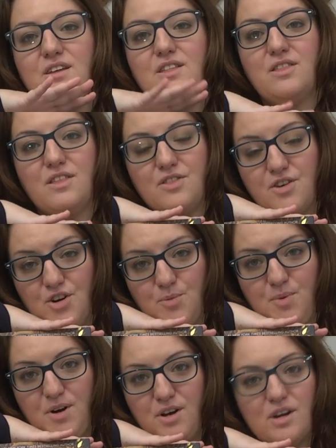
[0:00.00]
The
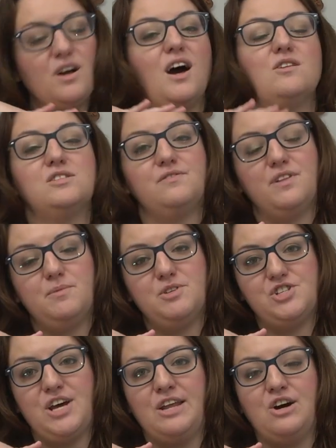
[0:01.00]
third book, House of Flame
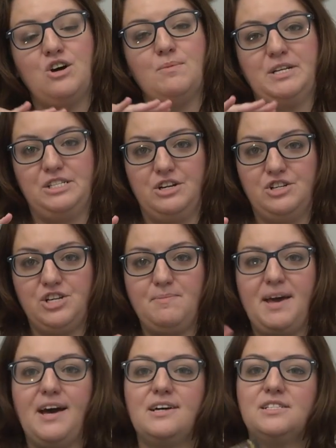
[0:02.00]
and Shadow by Sarah J.
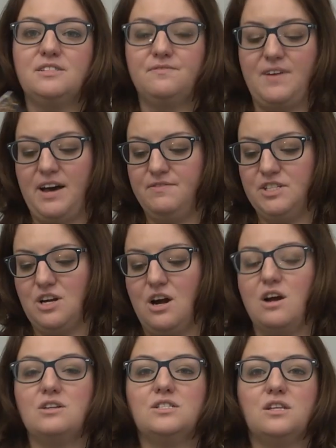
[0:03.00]
Maas, 5
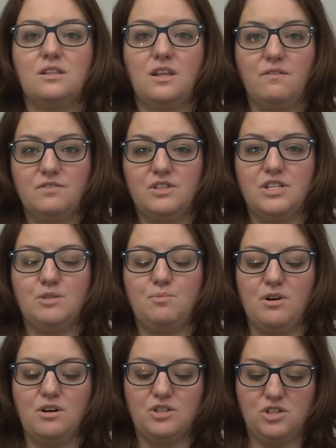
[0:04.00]
stars. Loved this
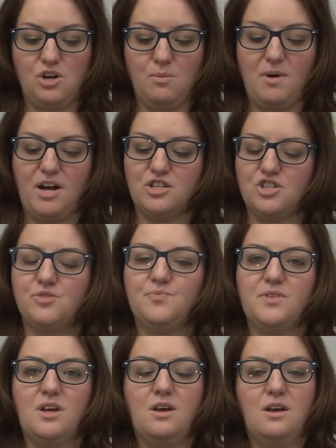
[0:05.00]
book so
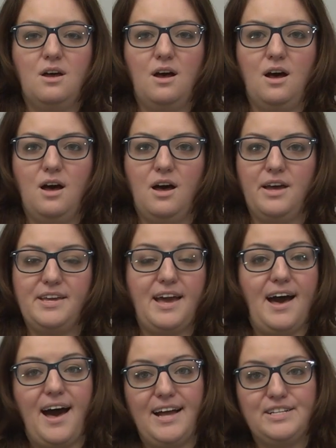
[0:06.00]
much.
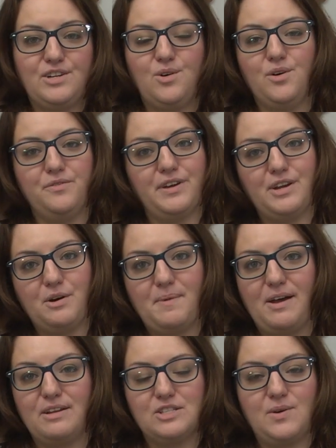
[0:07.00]
Yeah, I did a whole video
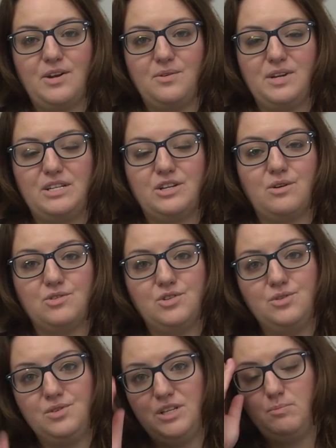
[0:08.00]
about it, so I don't need to go
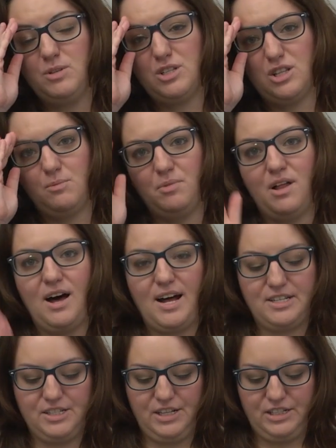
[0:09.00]
too deep into the
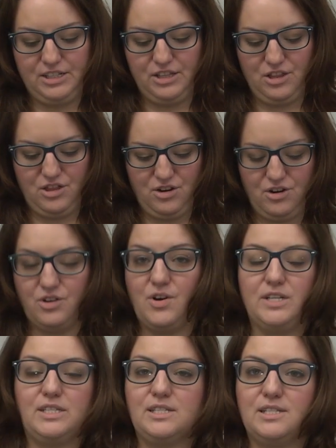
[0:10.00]
plot. It's the third
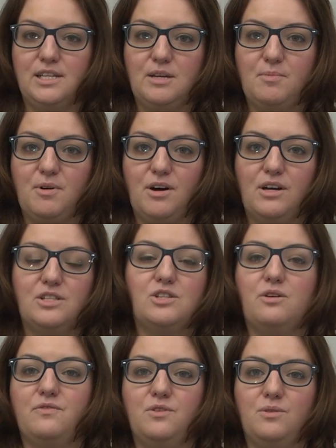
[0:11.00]
Crescent City book,
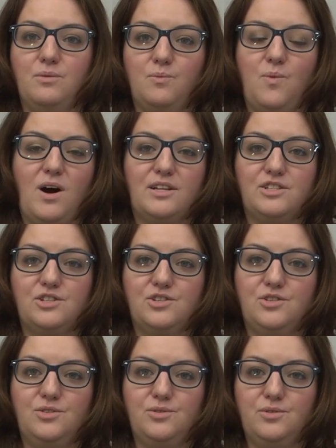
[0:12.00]
so if you
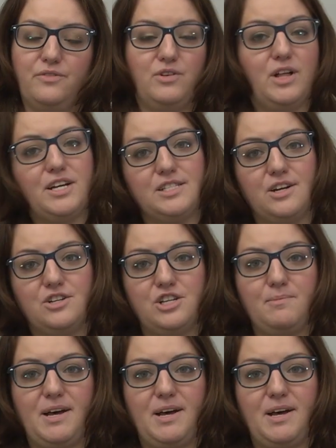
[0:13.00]
like Sarah J.